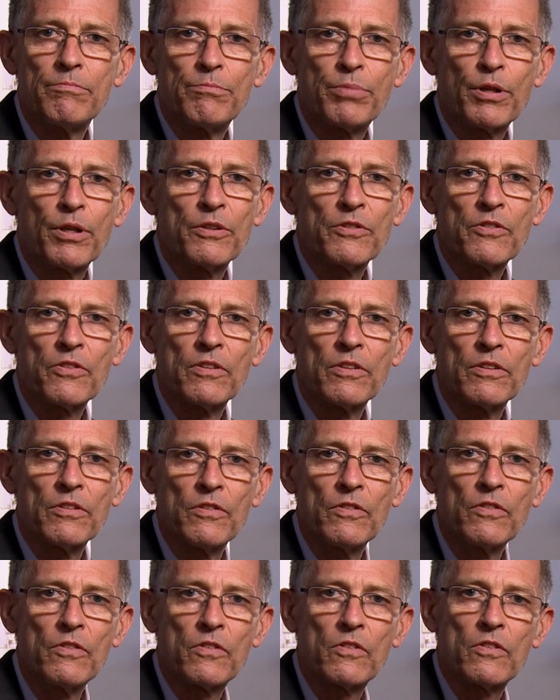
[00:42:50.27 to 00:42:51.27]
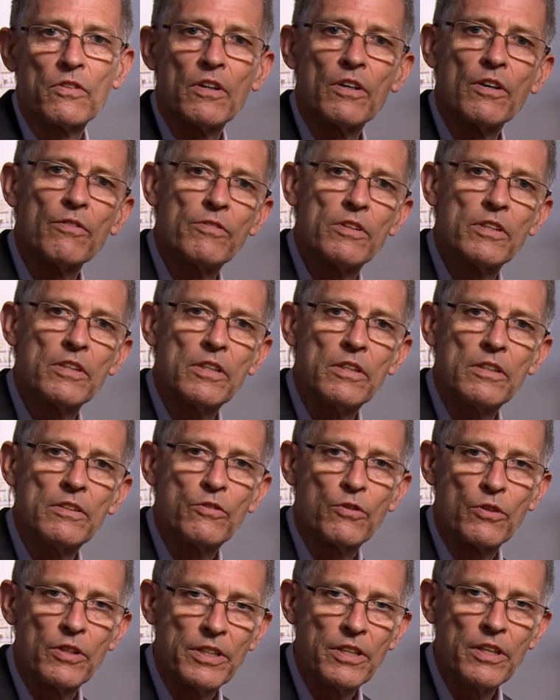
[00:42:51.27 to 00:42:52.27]
persons of the
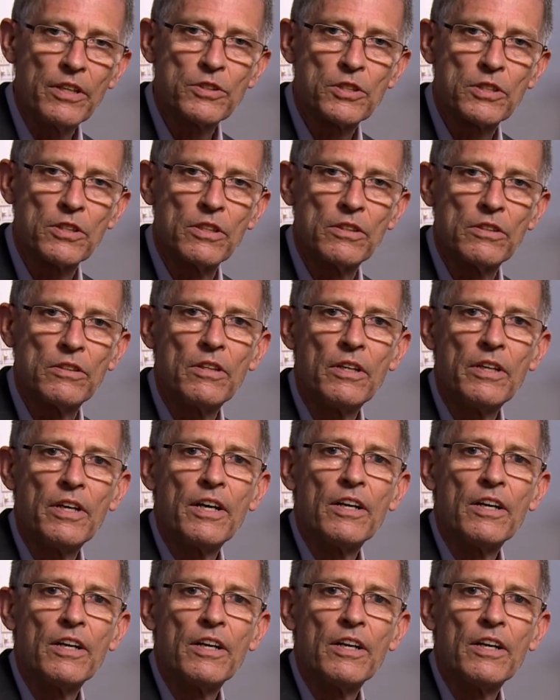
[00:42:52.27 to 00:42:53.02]
tradition